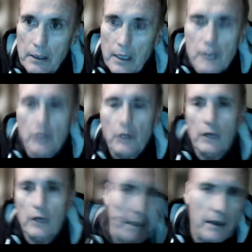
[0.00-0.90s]
So
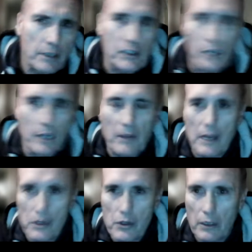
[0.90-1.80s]
character is something
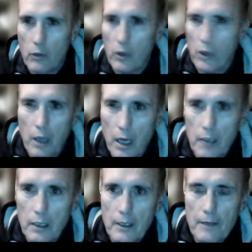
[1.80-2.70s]
that you can work
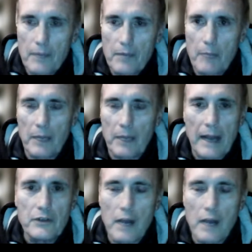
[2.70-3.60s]
on, but I
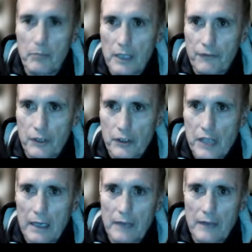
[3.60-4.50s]
do not believe for a
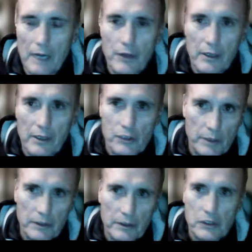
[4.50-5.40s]
second that everything is
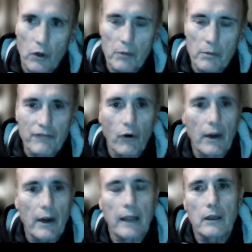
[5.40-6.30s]
written in stone
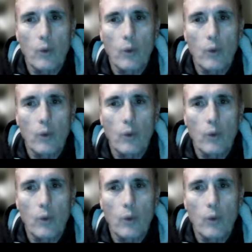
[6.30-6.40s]
beforehand.